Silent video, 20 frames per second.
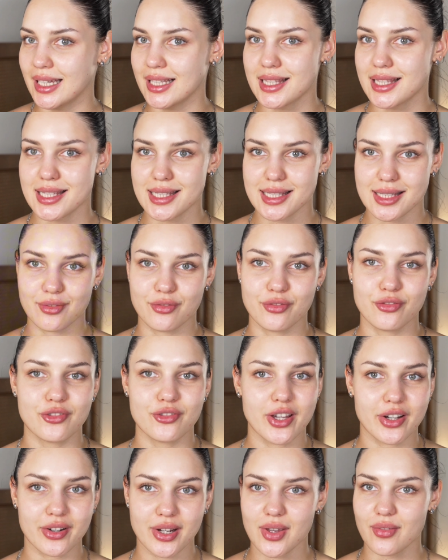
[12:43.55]
It's
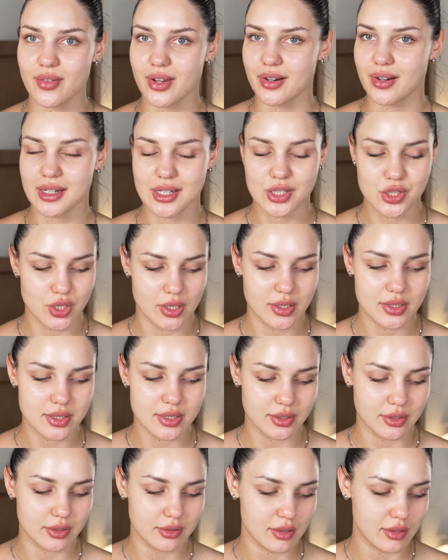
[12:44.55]
very, very
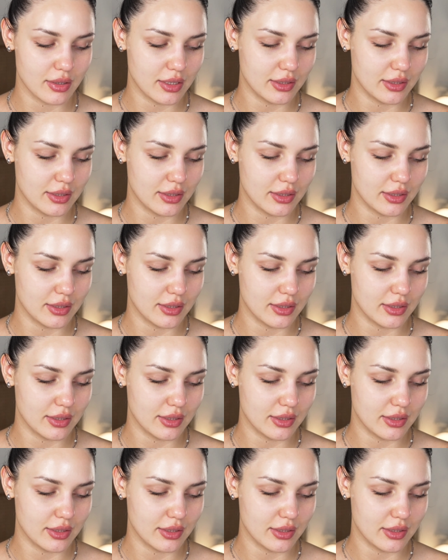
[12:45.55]
gentle.